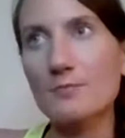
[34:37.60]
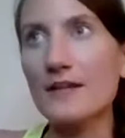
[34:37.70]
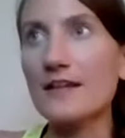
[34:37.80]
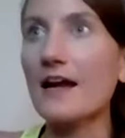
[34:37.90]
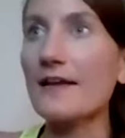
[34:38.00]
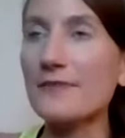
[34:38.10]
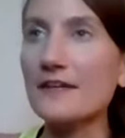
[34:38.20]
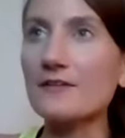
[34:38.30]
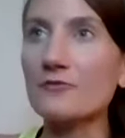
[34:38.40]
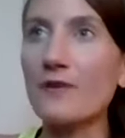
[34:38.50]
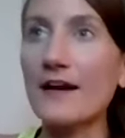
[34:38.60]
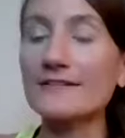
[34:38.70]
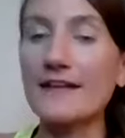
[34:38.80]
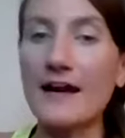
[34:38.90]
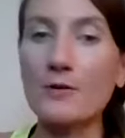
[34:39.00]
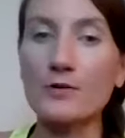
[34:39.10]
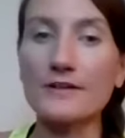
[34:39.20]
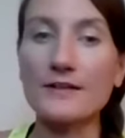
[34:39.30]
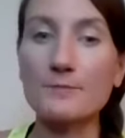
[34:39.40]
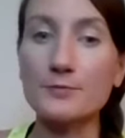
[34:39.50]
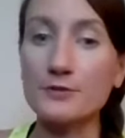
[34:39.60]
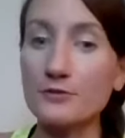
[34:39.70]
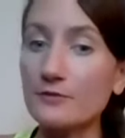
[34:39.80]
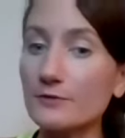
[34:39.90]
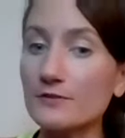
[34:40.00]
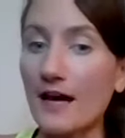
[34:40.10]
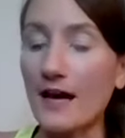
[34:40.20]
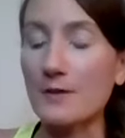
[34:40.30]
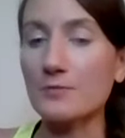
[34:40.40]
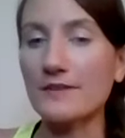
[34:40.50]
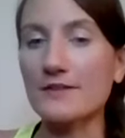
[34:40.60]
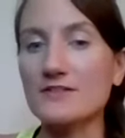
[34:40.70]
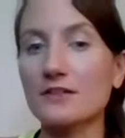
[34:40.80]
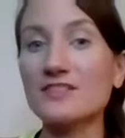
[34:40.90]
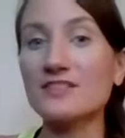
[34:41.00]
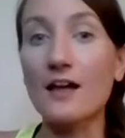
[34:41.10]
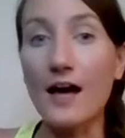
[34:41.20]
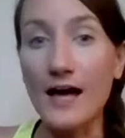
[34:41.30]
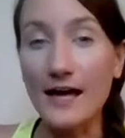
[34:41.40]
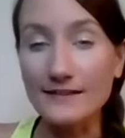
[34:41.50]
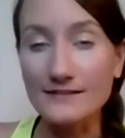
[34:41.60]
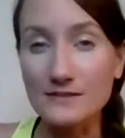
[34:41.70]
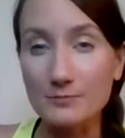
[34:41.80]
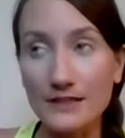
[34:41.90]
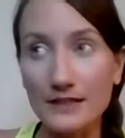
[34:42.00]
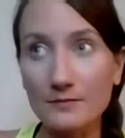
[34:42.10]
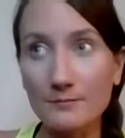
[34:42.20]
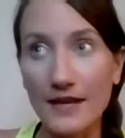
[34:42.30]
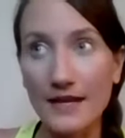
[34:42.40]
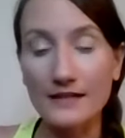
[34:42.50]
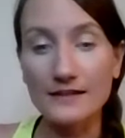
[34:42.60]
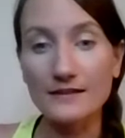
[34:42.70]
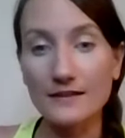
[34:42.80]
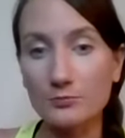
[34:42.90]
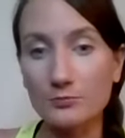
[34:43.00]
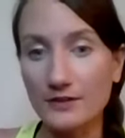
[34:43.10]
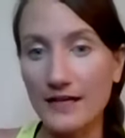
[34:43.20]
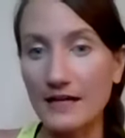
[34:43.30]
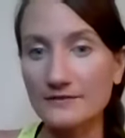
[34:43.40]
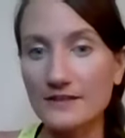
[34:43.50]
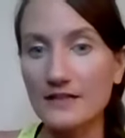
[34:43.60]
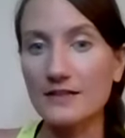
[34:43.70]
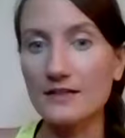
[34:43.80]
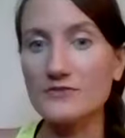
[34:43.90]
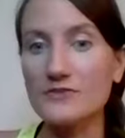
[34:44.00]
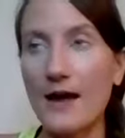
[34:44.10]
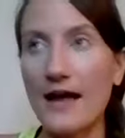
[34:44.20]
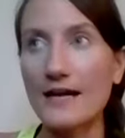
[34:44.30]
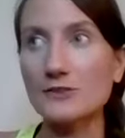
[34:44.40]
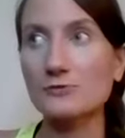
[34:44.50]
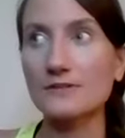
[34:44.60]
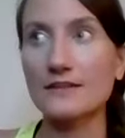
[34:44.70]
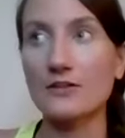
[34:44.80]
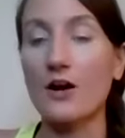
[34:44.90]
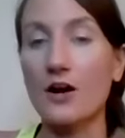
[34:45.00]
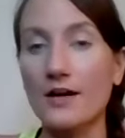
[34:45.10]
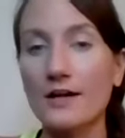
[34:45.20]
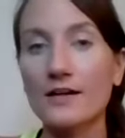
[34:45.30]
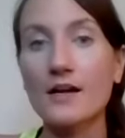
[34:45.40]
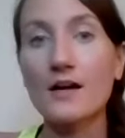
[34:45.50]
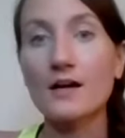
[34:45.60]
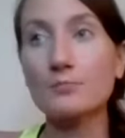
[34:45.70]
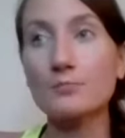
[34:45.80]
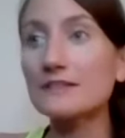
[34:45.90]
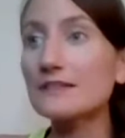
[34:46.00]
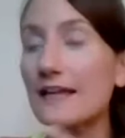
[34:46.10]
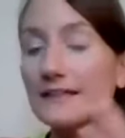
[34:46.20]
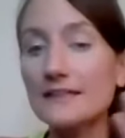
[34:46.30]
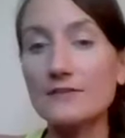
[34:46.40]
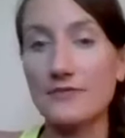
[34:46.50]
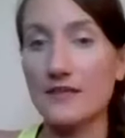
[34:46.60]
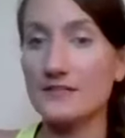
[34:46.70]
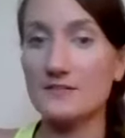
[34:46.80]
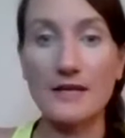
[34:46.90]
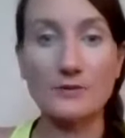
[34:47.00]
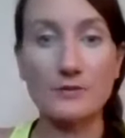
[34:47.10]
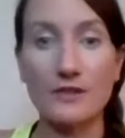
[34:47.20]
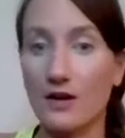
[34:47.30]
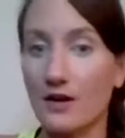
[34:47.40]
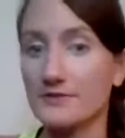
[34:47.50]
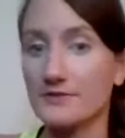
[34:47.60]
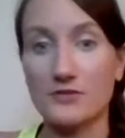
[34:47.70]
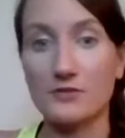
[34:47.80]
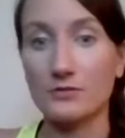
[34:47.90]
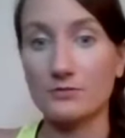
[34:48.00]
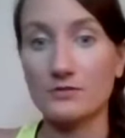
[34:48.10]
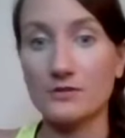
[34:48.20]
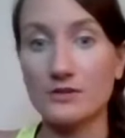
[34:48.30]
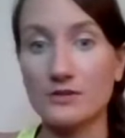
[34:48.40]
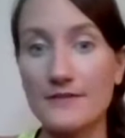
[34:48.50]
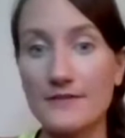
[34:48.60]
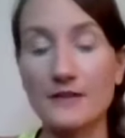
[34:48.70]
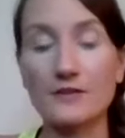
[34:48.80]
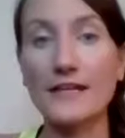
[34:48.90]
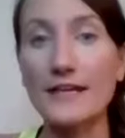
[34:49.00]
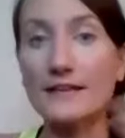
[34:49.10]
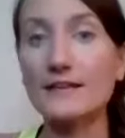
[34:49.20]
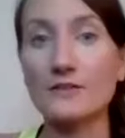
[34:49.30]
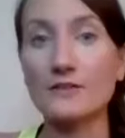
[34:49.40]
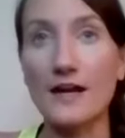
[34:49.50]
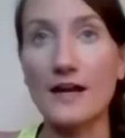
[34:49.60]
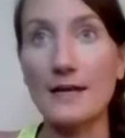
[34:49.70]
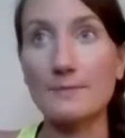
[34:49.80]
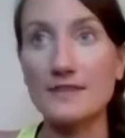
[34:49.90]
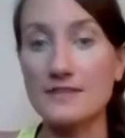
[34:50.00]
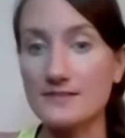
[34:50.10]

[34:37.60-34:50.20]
but i think right yeah. now we're in a beautiful time where there's a lot being made and put out there so actually there are plenty of things made with heart too that are getting their time in the